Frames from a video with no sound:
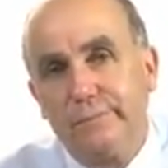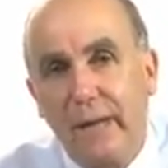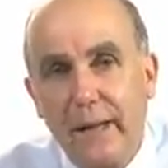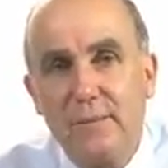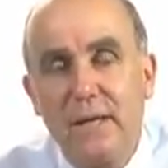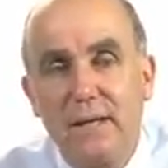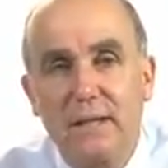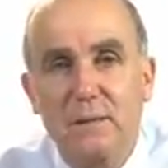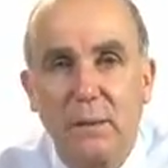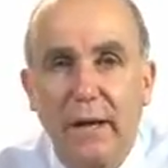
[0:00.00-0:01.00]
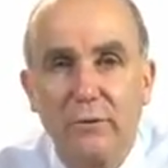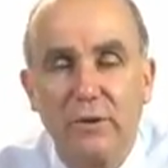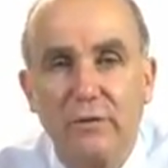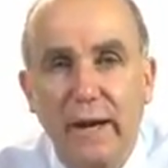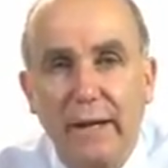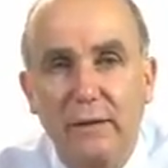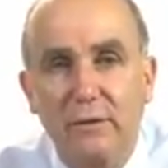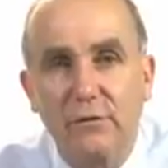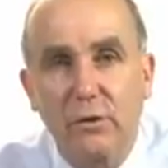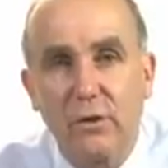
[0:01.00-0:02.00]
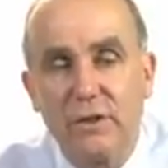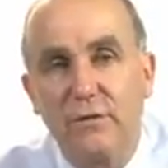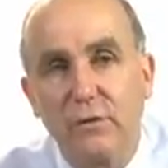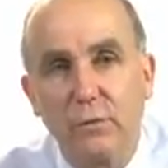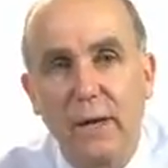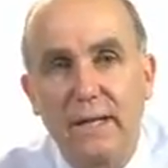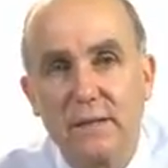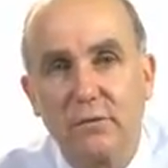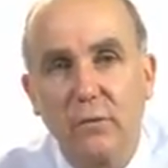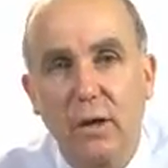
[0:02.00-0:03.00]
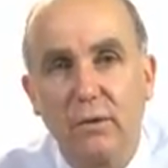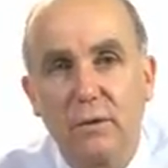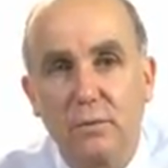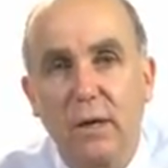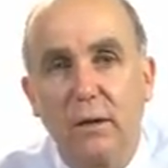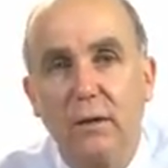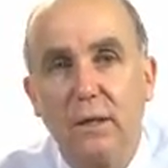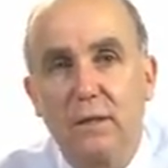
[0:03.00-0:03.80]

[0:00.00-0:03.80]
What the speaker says: may be an explanatory factor for different rates of growth as well.